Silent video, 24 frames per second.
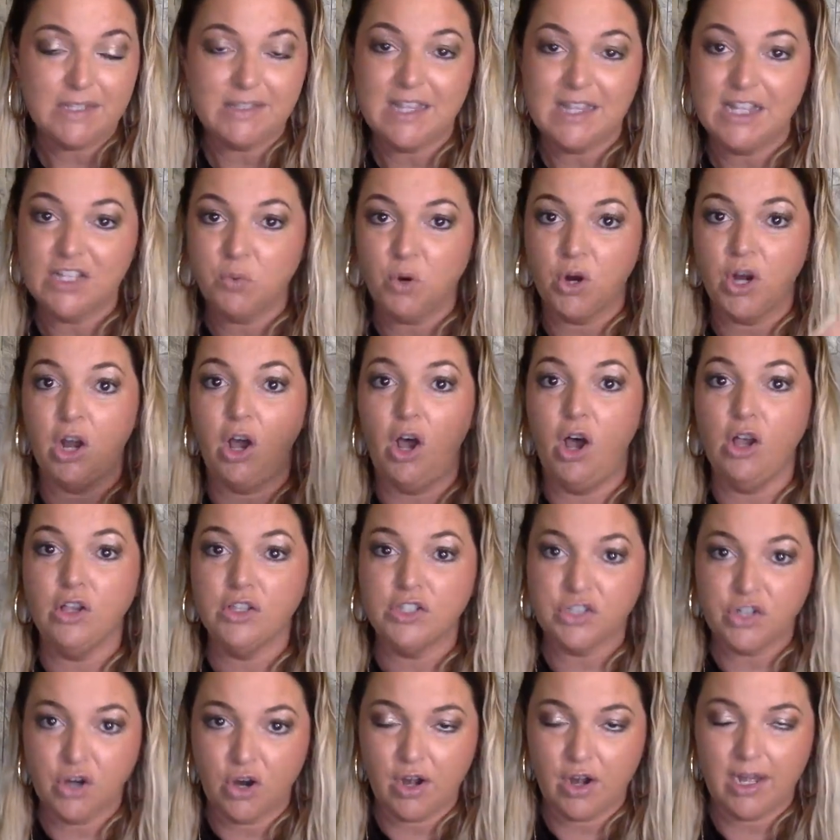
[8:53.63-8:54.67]
That's where it all
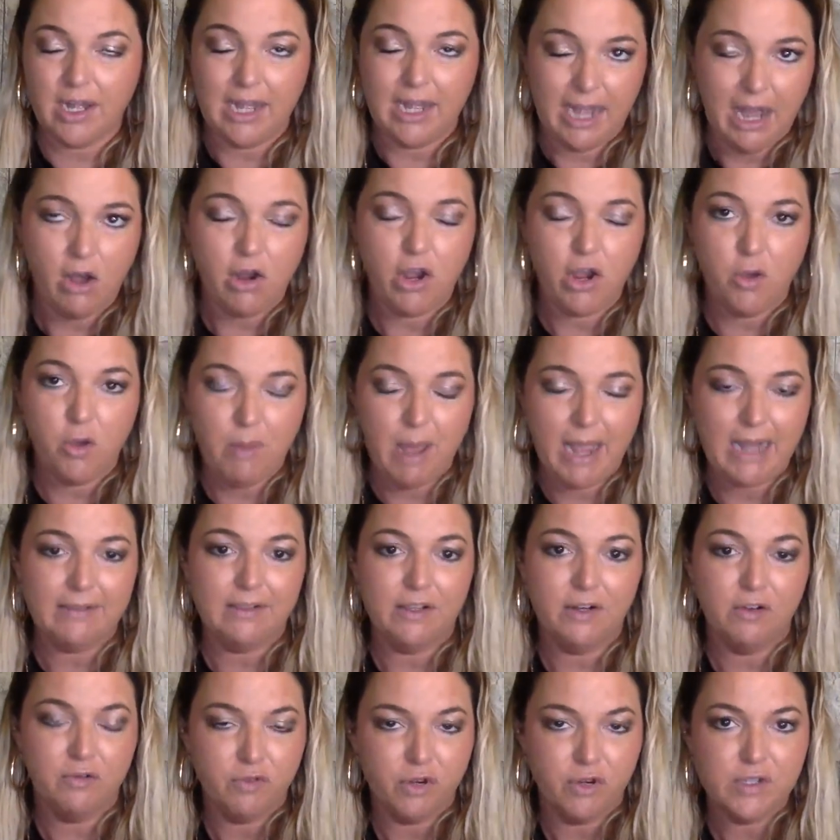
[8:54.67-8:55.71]
started, and I'll go back
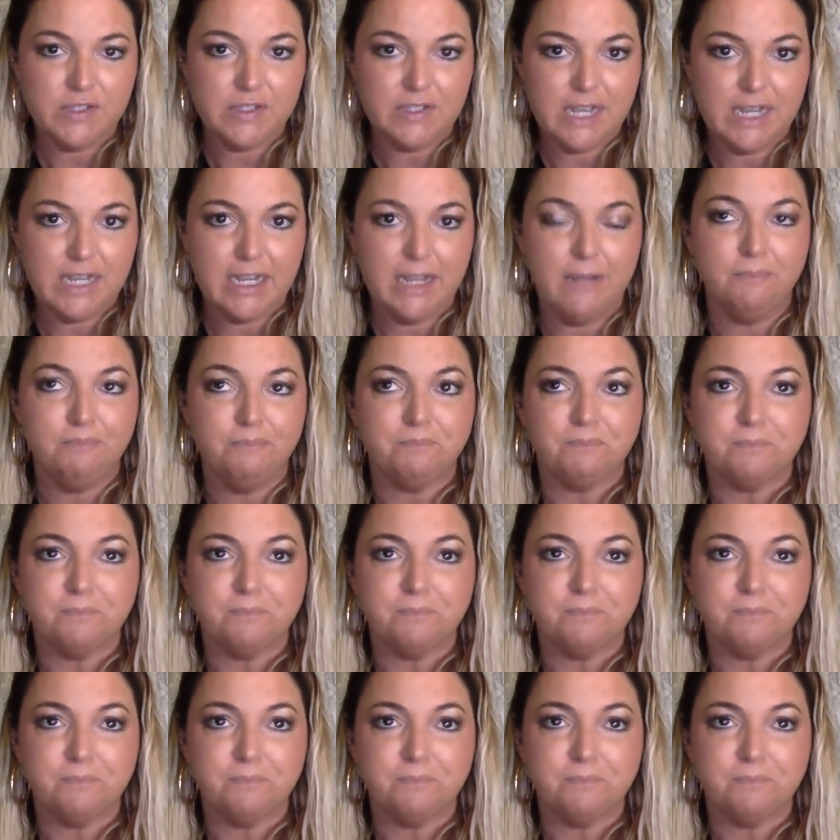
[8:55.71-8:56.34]
there for a second.